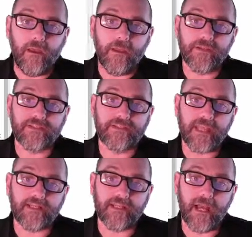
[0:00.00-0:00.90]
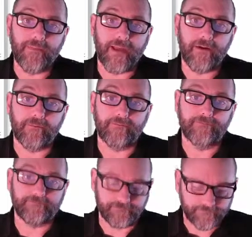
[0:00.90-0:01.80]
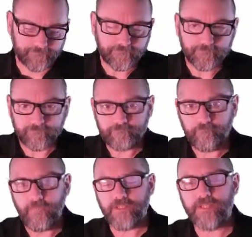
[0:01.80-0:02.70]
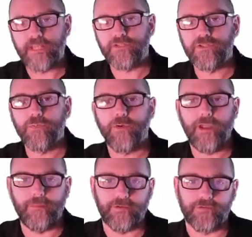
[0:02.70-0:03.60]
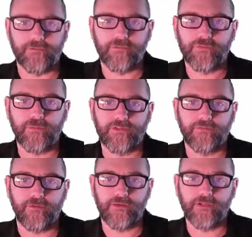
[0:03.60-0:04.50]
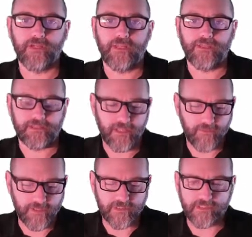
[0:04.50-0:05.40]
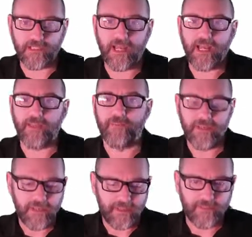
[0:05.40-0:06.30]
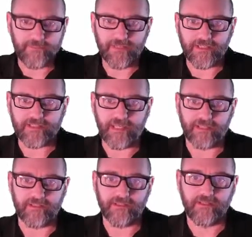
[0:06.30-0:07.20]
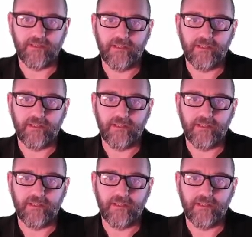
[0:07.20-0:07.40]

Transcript: Set timeout takes two parameters. The first one is a function, and the second one is a time in milliseconds.